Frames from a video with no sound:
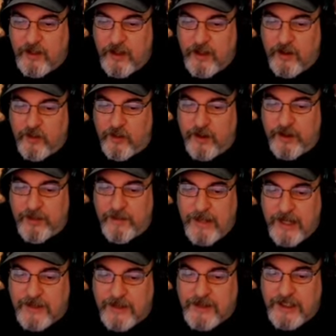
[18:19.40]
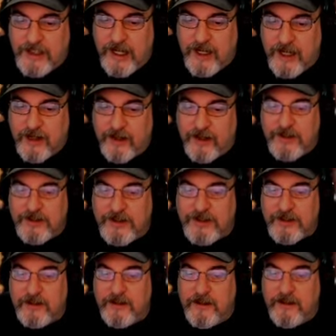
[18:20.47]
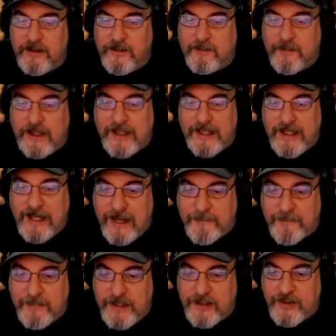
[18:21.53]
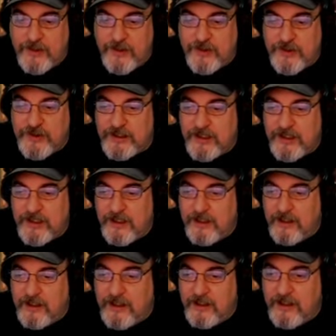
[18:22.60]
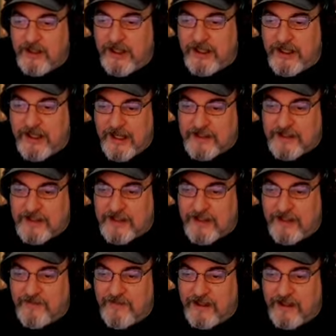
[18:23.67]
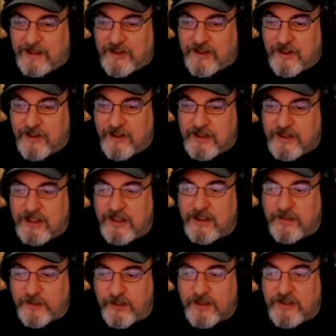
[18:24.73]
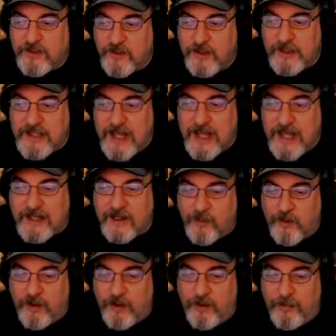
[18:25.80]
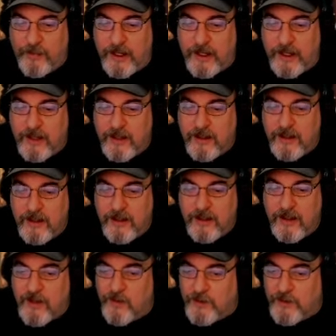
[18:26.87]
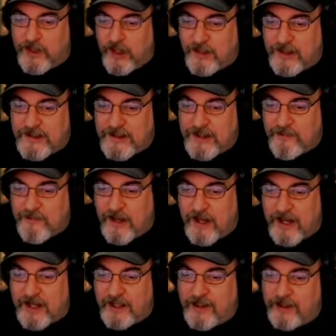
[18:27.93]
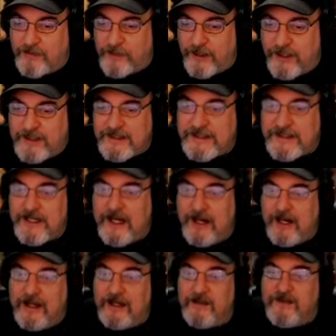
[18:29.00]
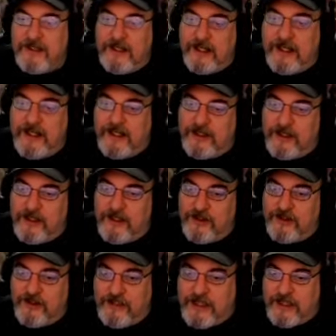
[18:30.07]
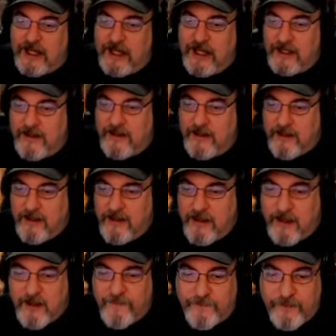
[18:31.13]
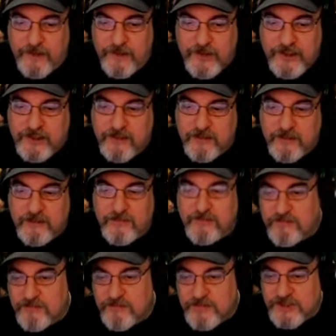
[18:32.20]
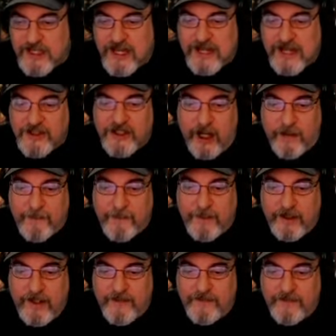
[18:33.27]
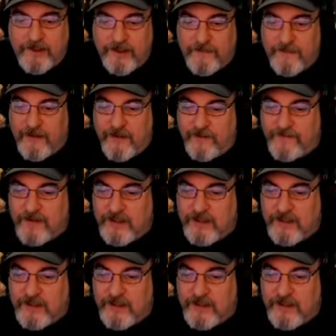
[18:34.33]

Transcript: while the magic arrows might not be used against the adventurers. The +1 dagger will be. With all this in mind, you place the items in the countryside and first/upper level of the